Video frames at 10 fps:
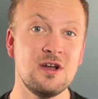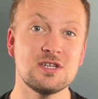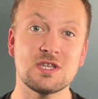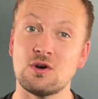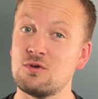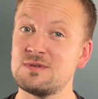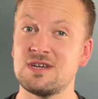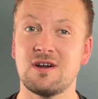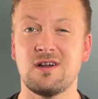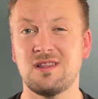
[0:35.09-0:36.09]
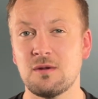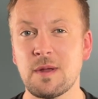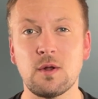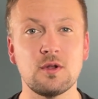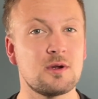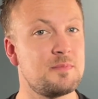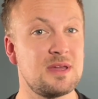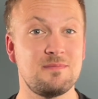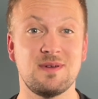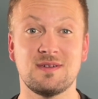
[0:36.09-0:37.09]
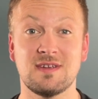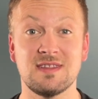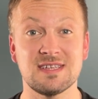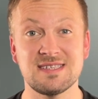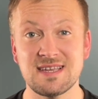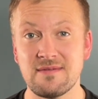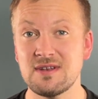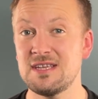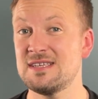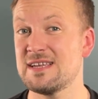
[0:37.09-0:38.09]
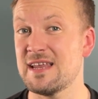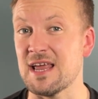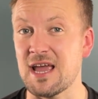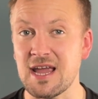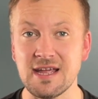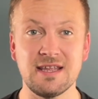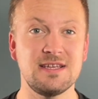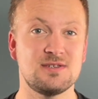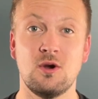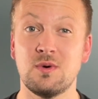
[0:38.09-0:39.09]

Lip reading: So the homes here are a little bit older, being built in the 70s and 80s,